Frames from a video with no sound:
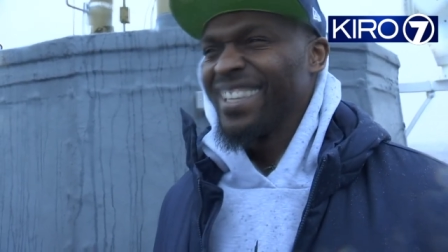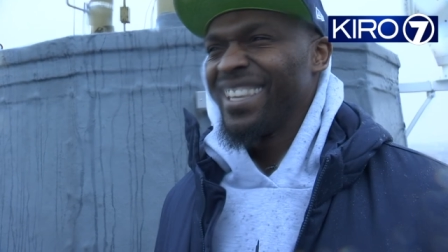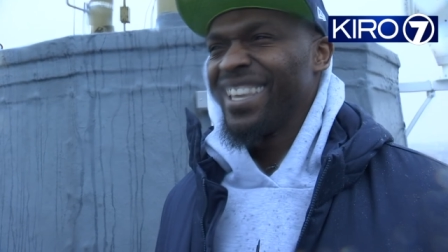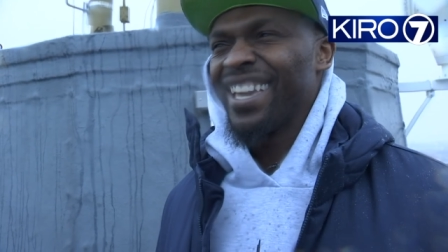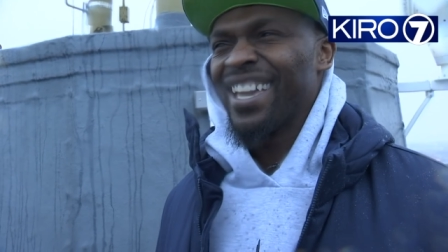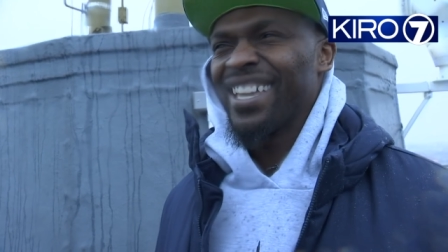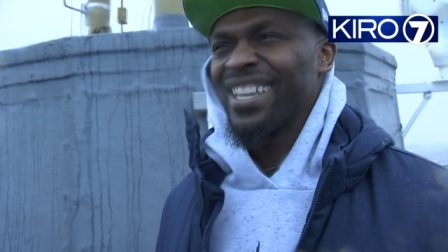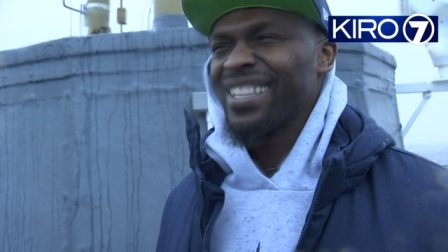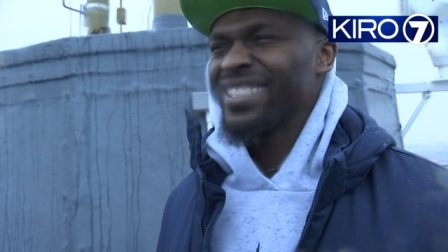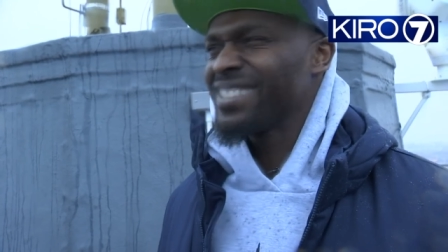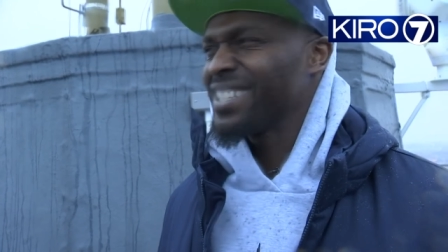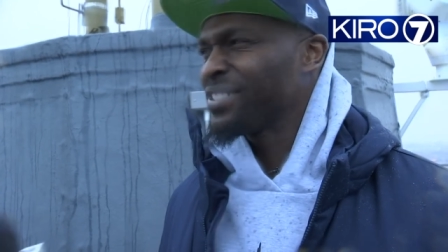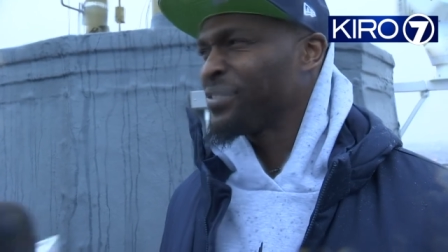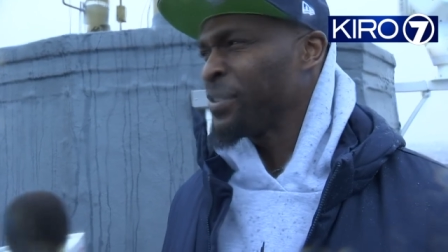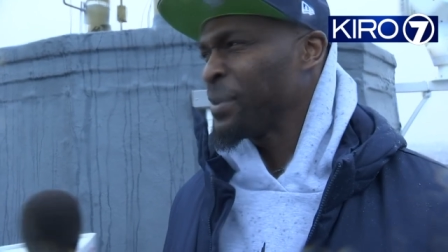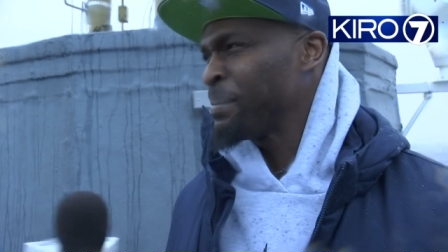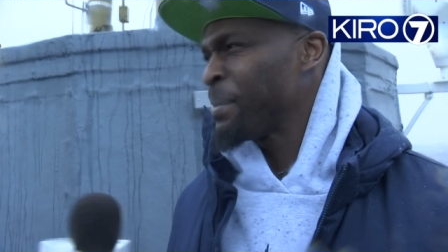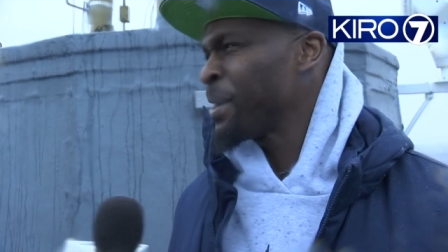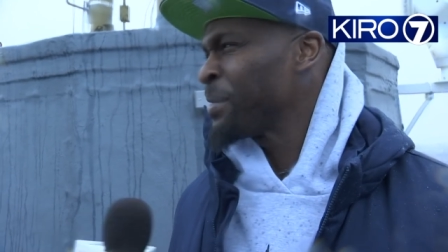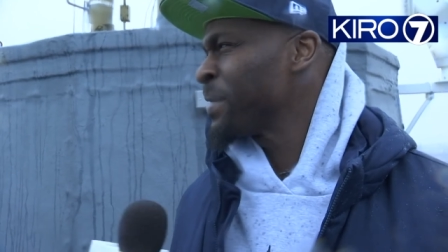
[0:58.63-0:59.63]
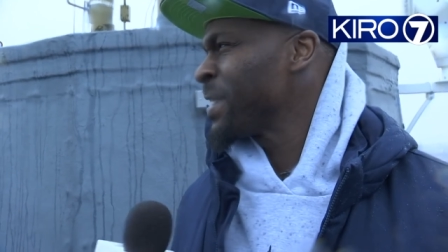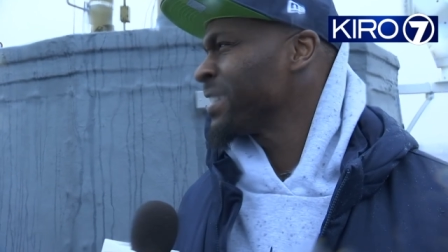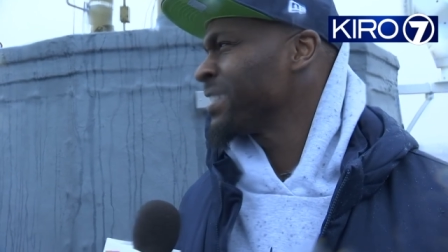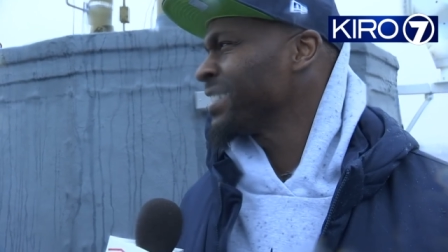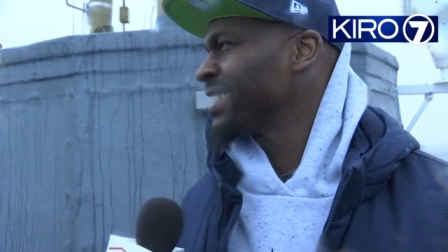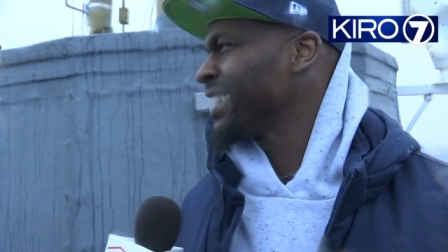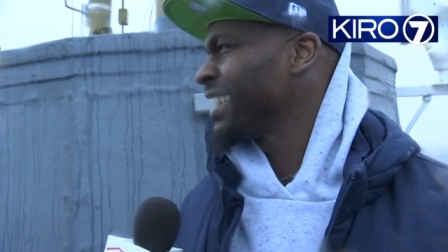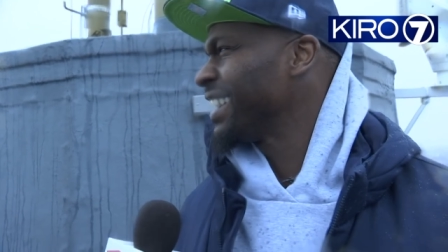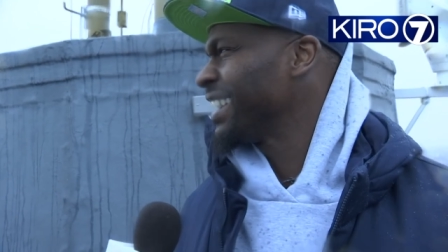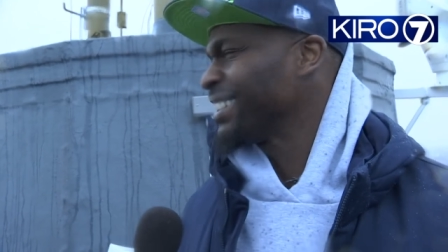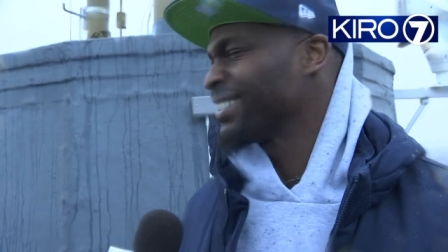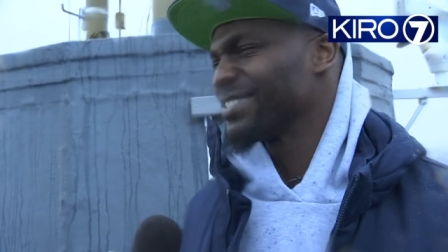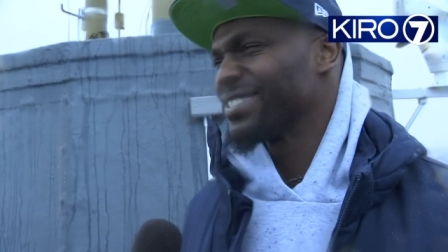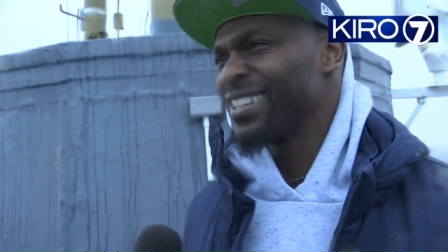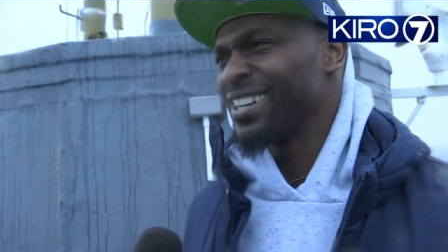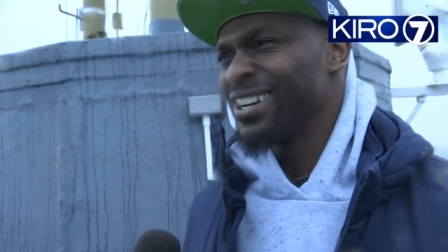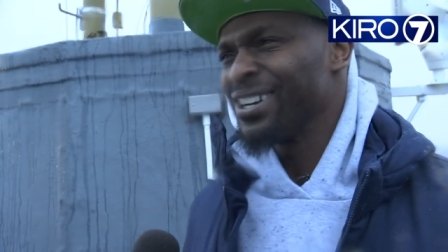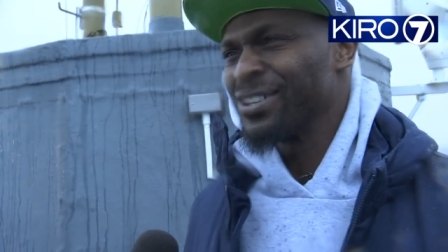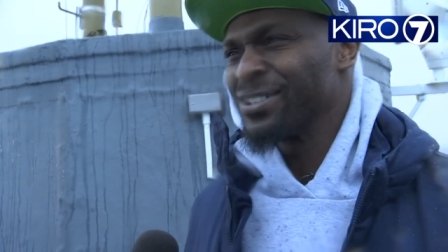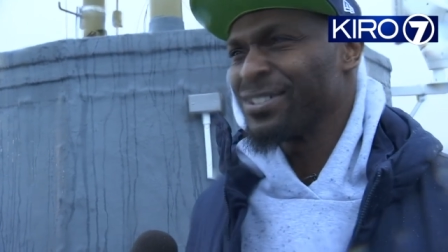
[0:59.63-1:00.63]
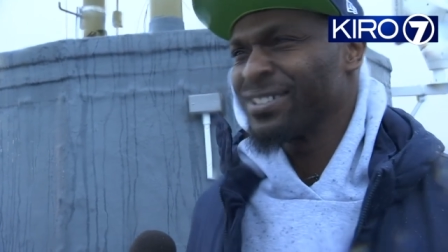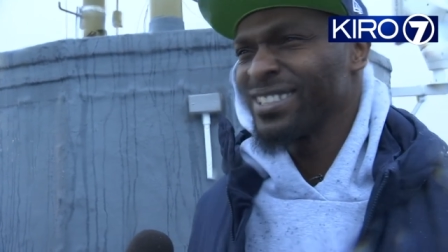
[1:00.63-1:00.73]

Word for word: Yeah, is this football weather? I don't know.